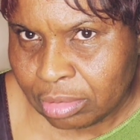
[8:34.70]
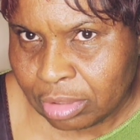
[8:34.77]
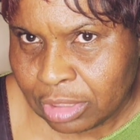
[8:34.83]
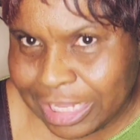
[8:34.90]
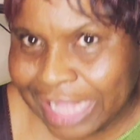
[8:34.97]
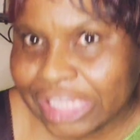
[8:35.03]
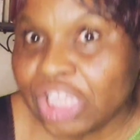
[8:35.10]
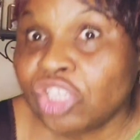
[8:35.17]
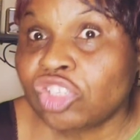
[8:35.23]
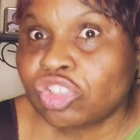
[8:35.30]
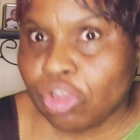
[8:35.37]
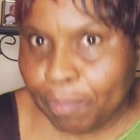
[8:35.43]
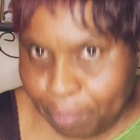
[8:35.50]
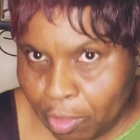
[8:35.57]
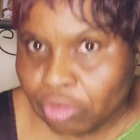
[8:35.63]
that is
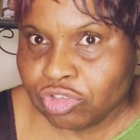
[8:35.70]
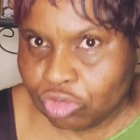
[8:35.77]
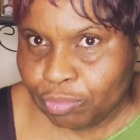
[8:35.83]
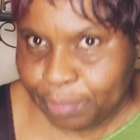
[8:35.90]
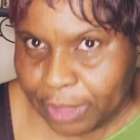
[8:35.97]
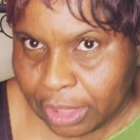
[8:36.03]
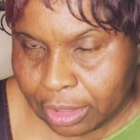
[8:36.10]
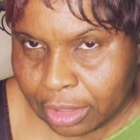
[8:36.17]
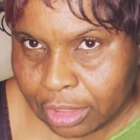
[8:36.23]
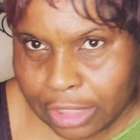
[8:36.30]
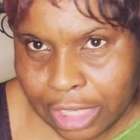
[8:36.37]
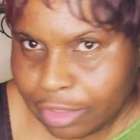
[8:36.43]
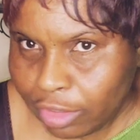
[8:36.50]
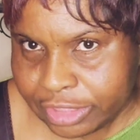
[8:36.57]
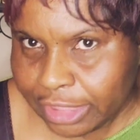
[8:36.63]
supposed to be.
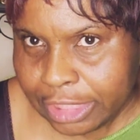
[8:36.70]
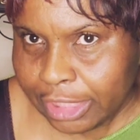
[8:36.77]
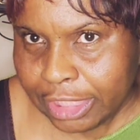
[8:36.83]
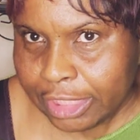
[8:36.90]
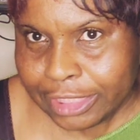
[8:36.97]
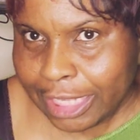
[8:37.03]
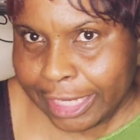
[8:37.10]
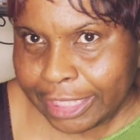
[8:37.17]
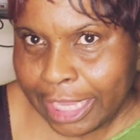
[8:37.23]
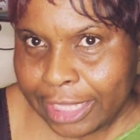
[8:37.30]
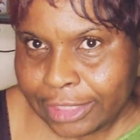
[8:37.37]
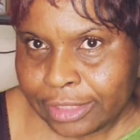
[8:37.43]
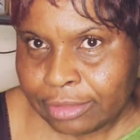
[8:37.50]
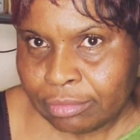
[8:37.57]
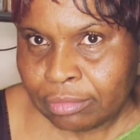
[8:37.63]
They're not seeing it like that.